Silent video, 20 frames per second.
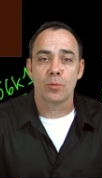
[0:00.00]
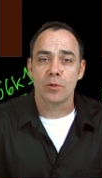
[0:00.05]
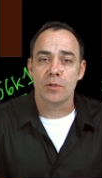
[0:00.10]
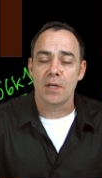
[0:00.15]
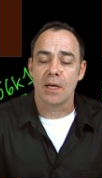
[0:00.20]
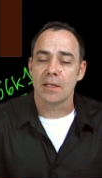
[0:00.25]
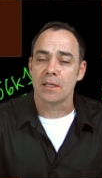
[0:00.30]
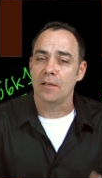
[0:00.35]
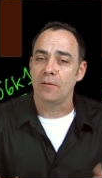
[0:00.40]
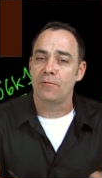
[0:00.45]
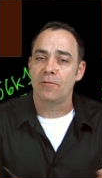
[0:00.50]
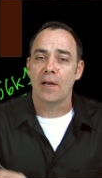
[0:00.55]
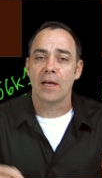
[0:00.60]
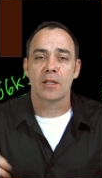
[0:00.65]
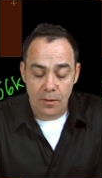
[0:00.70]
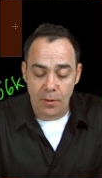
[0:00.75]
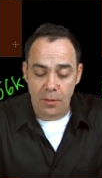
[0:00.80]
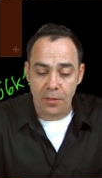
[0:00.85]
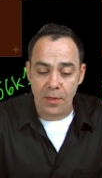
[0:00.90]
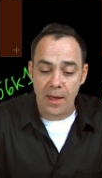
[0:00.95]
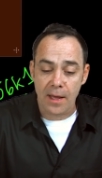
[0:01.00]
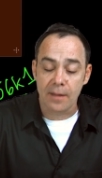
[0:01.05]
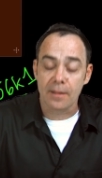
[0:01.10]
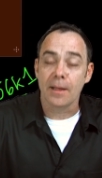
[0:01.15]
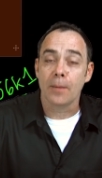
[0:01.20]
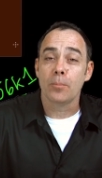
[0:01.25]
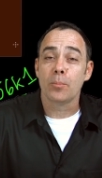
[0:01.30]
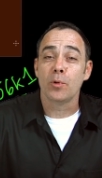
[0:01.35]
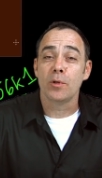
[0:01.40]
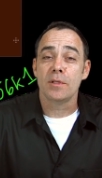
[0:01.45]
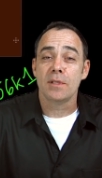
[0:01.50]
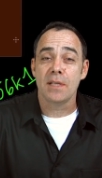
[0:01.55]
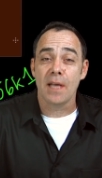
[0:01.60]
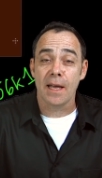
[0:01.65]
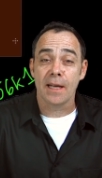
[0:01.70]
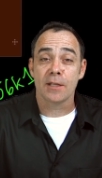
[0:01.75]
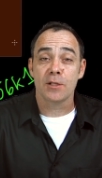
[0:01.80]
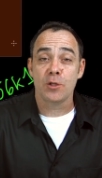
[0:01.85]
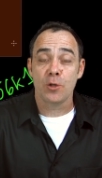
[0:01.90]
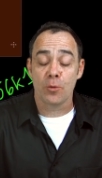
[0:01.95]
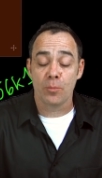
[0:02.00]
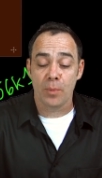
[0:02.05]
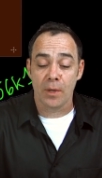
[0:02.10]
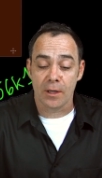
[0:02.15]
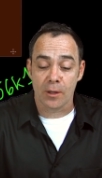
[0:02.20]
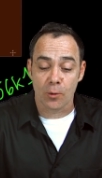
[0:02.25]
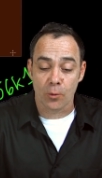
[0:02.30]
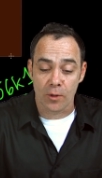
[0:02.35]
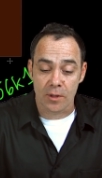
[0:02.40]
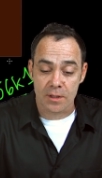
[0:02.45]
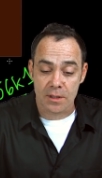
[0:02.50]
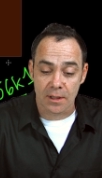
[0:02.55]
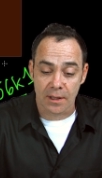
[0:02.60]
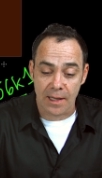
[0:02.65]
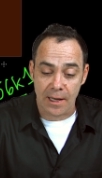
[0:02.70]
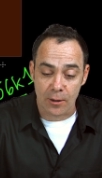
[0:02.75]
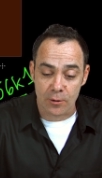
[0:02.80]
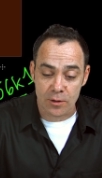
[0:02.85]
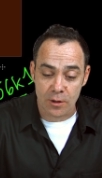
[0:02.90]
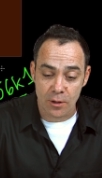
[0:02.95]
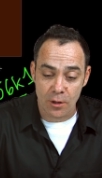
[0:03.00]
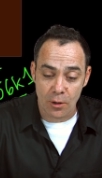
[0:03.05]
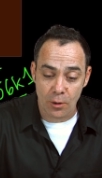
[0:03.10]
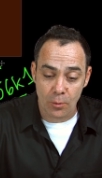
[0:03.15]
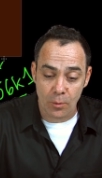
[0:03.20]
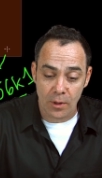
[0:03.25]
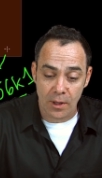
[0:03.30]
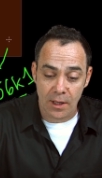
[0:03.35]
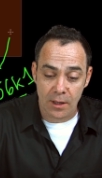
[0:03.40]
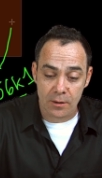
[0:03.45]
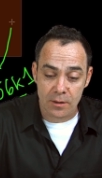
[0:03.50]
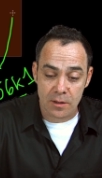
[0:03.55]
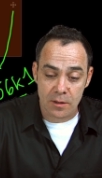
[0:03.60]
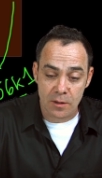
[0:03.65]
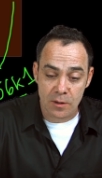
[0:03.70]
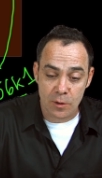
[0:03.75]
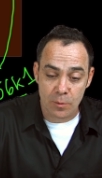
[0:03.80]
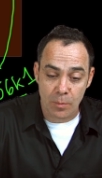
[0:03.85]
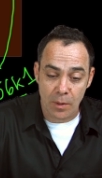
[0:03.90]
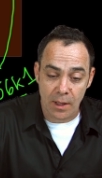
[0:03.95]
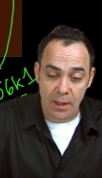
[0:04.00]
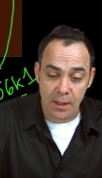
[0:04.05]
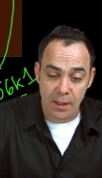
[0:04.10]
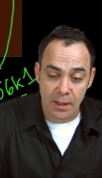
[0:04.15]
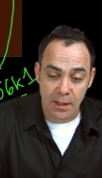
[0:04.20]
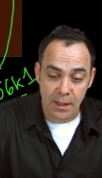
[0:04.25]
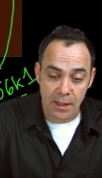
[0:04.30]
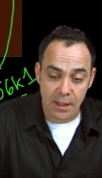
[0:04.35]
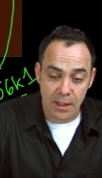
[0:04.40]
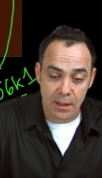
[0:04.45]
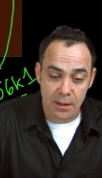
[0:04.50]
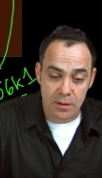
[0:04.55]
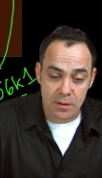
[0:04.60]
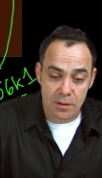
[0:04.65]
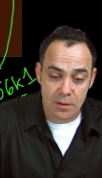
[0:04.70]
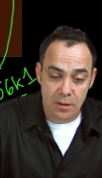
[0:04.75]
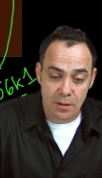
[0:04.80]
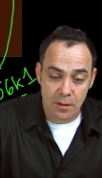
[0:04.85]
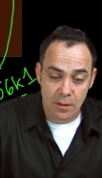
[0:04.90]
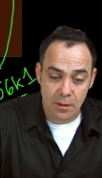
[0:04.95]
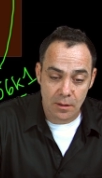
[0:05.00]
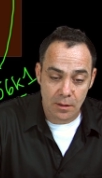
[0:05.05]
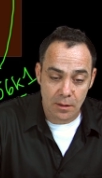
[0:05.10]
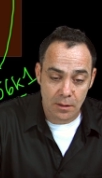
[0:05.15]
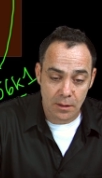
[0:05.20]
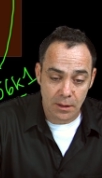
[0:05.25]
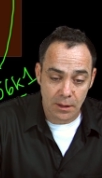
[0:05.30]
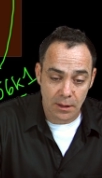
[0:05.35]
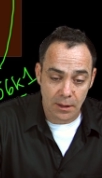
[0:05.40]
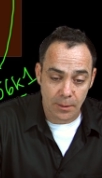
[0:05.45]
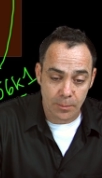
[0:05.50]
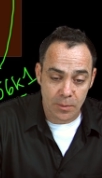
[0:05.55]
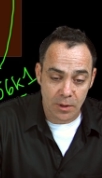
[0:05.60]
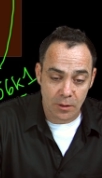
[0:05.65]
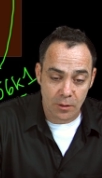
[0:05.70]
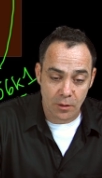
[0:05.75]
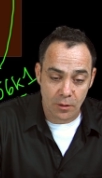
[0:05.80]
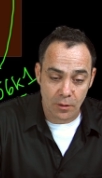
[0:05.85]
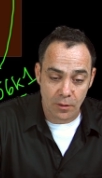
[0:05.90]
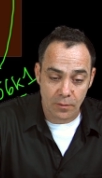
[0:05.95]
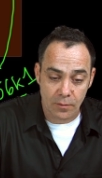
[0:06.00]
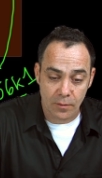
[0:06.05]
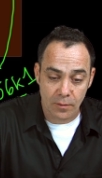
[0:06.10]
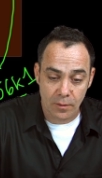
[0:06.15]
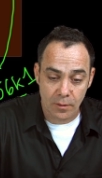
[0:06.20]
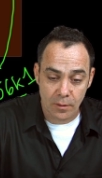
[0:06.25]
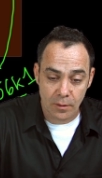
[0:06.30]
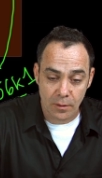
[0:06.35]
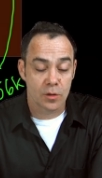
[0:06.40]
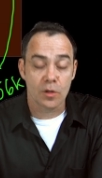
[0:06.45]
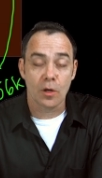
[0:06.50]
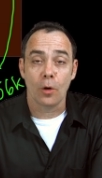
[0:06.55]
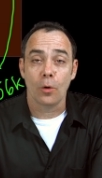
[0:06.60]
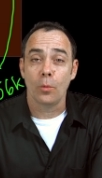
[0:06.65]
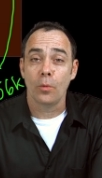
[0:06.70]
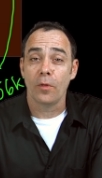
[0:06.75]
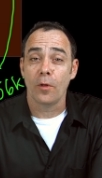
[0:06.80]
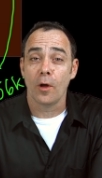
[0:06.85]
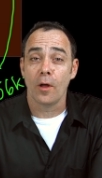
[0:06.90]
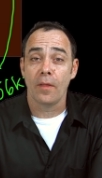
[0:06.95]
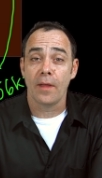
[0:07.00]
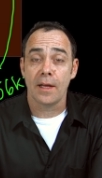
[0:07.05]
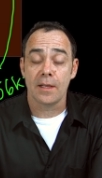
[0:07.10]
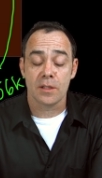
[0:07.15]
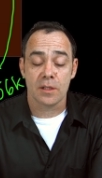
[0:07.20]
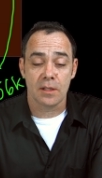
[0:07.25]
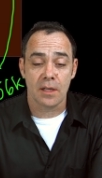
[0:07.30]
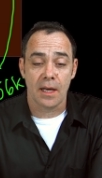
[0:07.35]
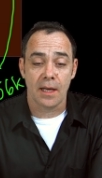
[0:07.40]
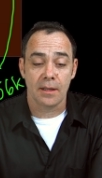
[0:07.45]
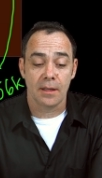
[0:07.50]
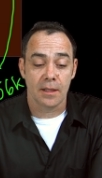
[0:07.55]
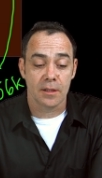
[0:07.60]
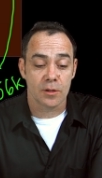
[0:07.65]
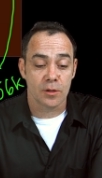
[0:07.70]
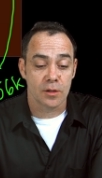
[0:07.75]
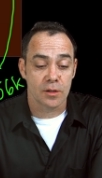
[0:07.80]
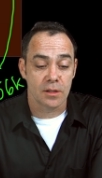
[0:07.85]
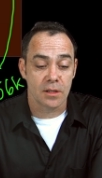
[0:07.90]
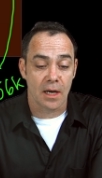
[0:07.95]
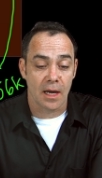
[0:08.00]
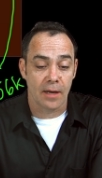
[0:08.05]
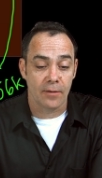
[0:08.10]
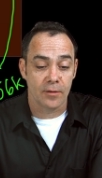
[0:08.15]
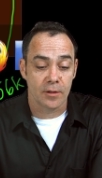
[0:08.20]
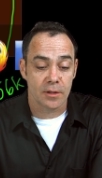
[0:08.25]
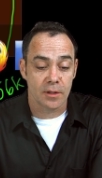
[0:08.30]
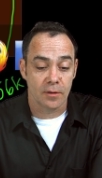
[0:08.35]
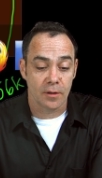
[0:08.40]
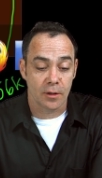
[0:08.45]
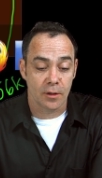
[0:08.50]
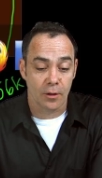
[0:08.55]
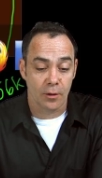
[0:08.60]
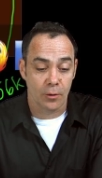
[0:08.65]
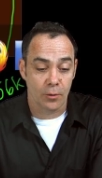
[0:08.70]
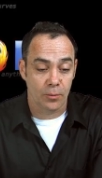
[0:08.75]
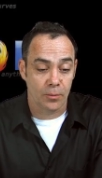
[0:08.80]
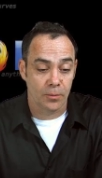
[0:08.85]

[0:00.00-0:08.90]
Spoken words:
protecting. In fact, the thing that protects your Bitcoins and allows no one else to spend it is the elliptic curve. So with all that said, let's just dive into the code.